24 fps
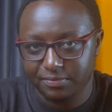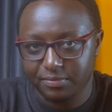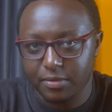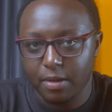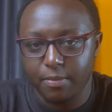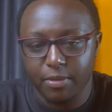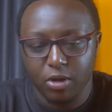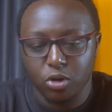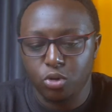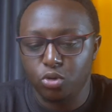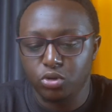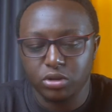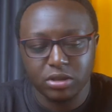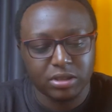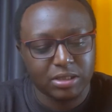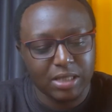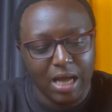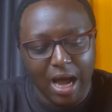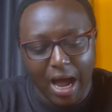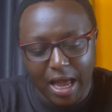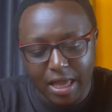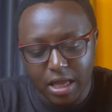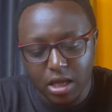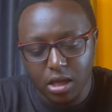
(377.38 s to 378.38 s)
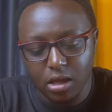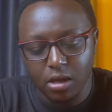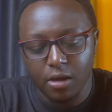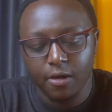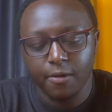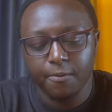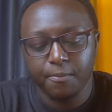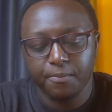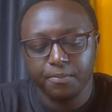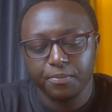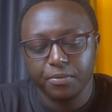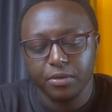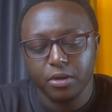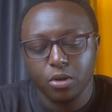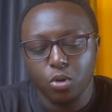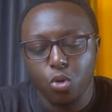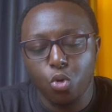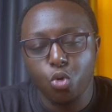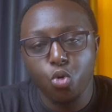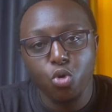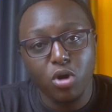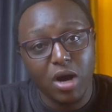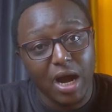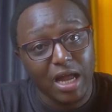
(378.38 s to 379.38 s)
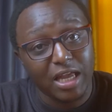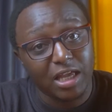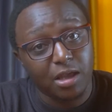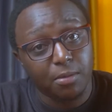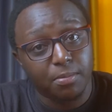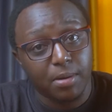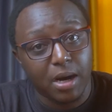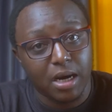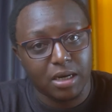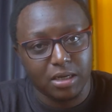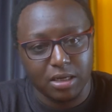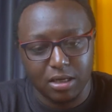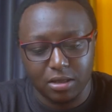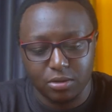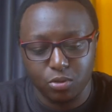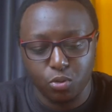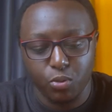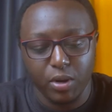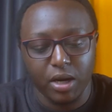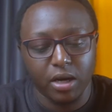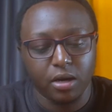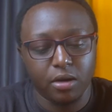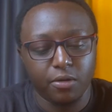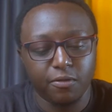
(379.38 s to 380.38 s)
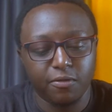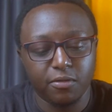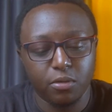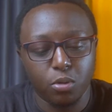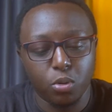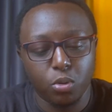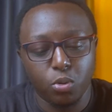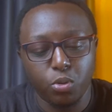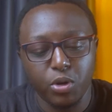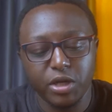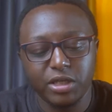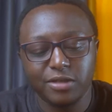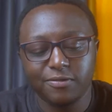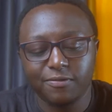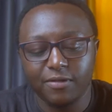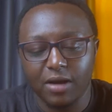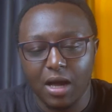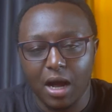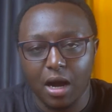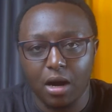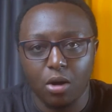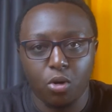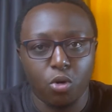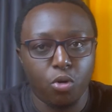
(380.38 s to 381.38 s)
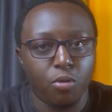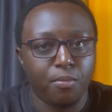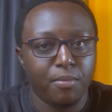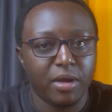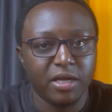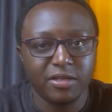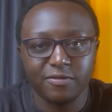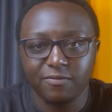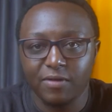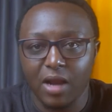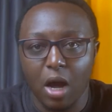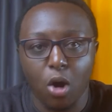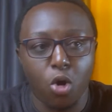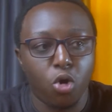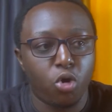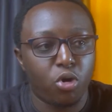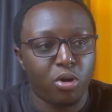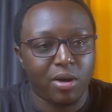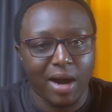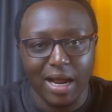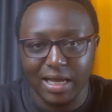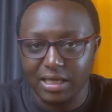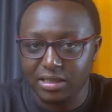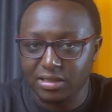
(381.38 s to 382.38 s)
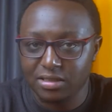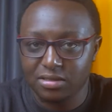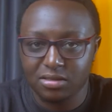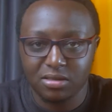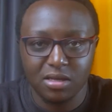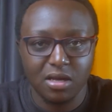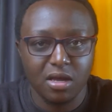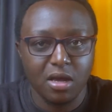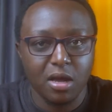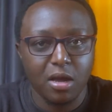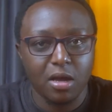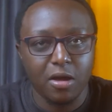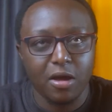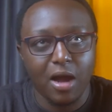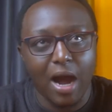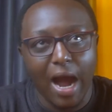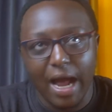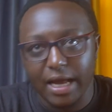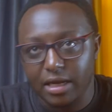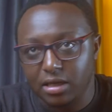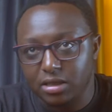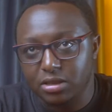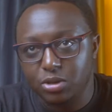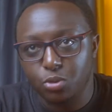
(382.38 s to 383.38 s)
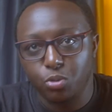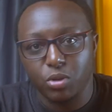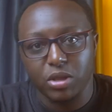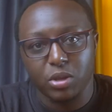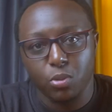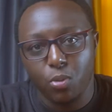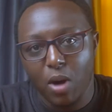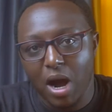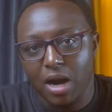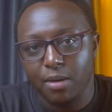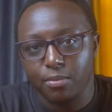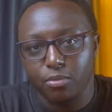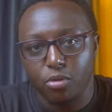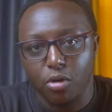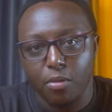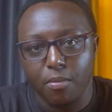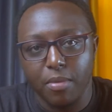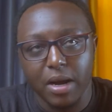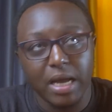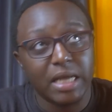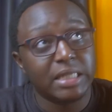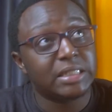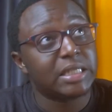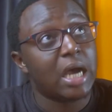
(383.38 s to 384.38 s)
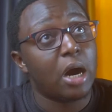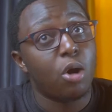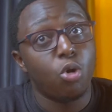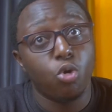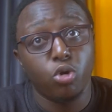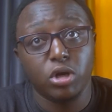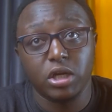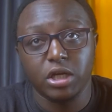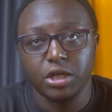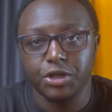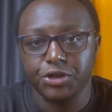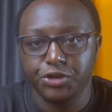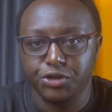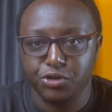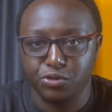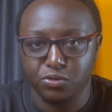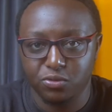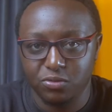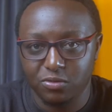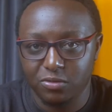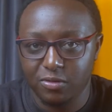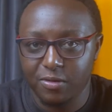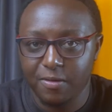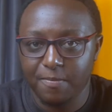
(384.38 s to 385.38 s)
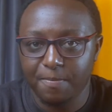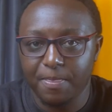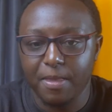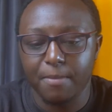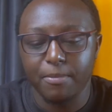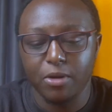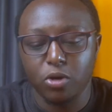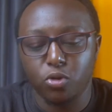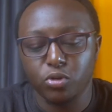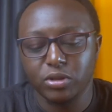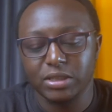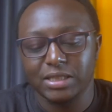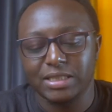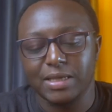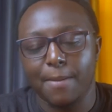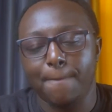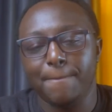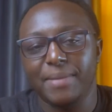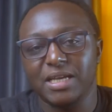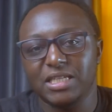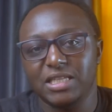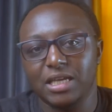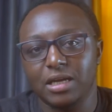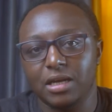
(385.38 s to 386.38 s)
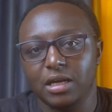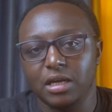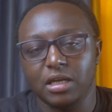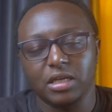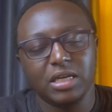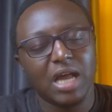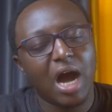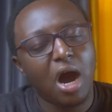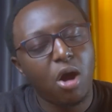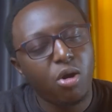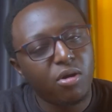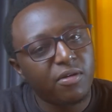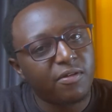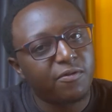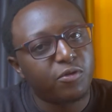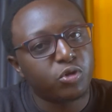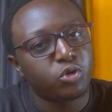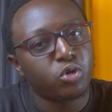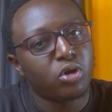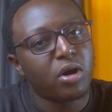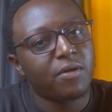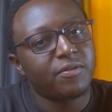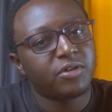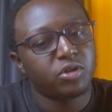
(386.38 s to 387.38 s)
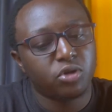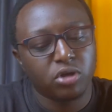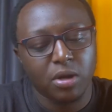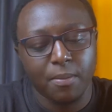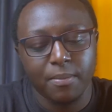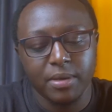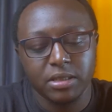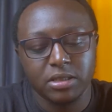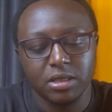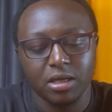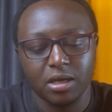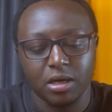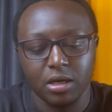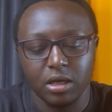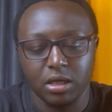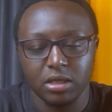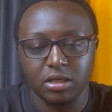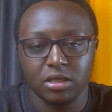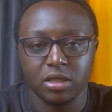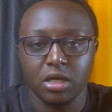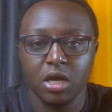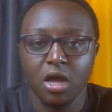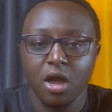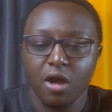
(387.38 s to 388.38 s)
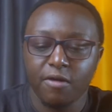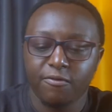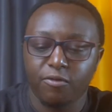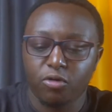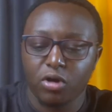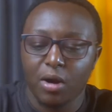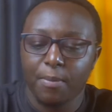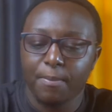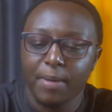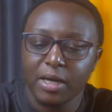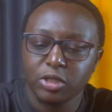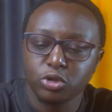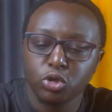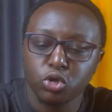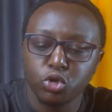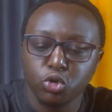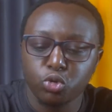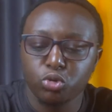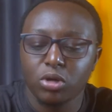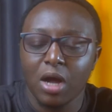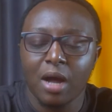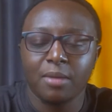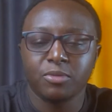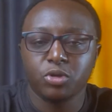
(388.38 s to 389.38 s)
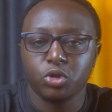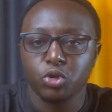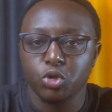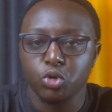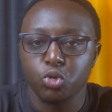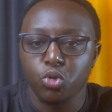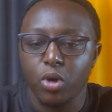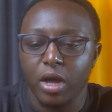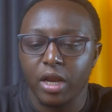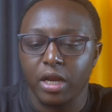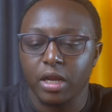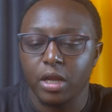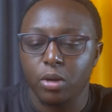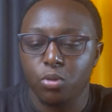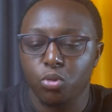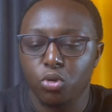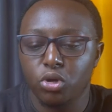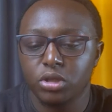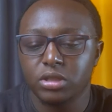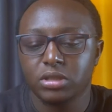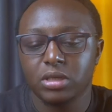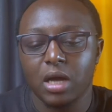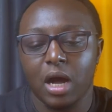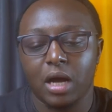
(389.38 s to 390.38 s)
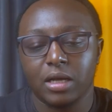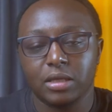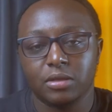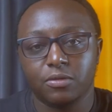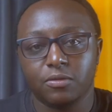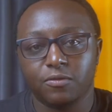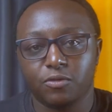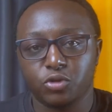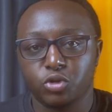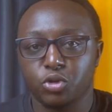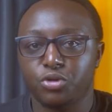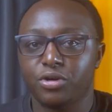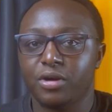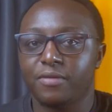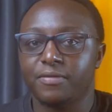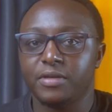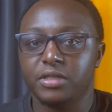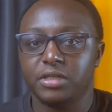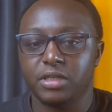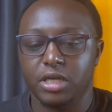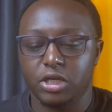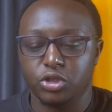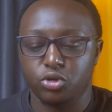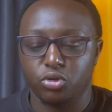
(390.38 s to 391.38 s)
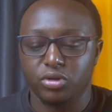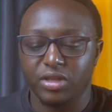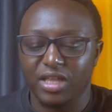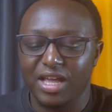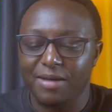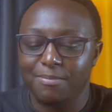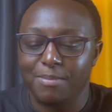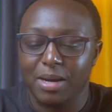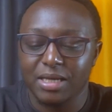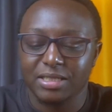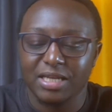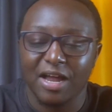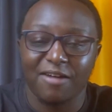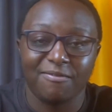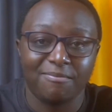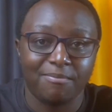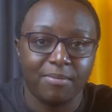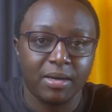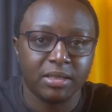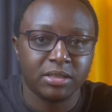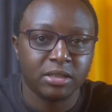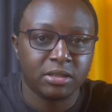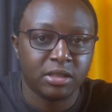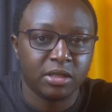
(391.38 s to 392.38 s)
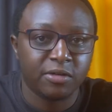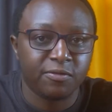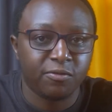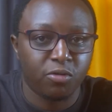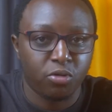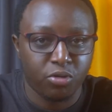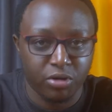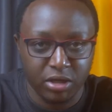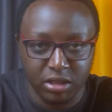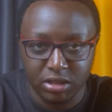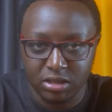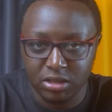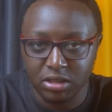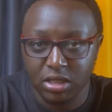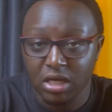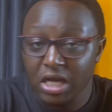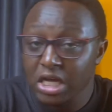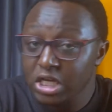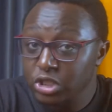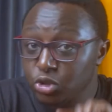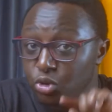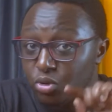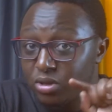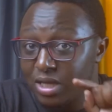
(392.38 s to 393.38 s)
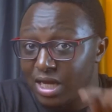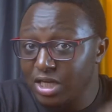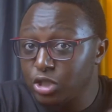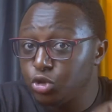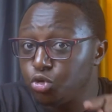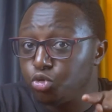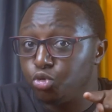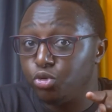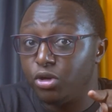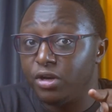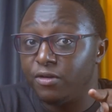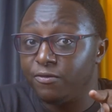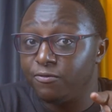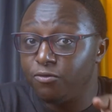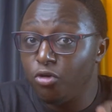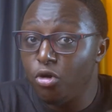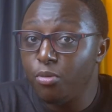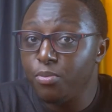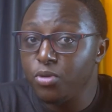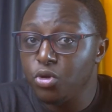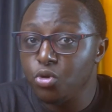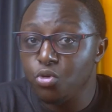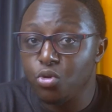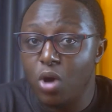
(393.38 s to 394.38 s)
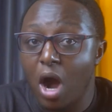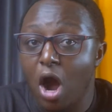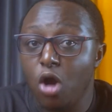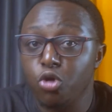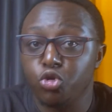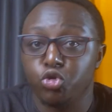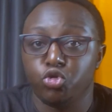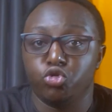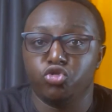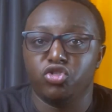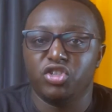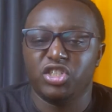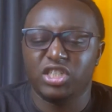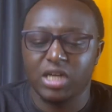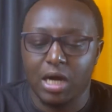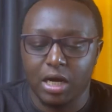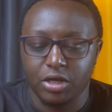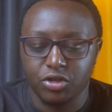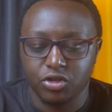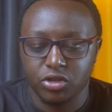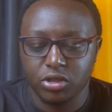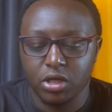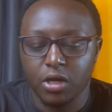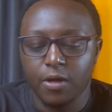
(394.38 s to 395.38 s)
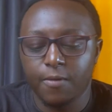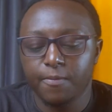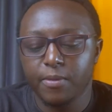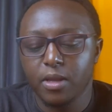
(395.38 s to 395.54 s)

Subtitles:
because sahi unga ikipanda, when wheat flour or maize flour or rice hikes with one bob, it's a whole issue, because it's a basic need. However, photography is not a basic need. For a person to come to you and he wants a photography session, they must have budgeted for it. So that should inform you how you should charge.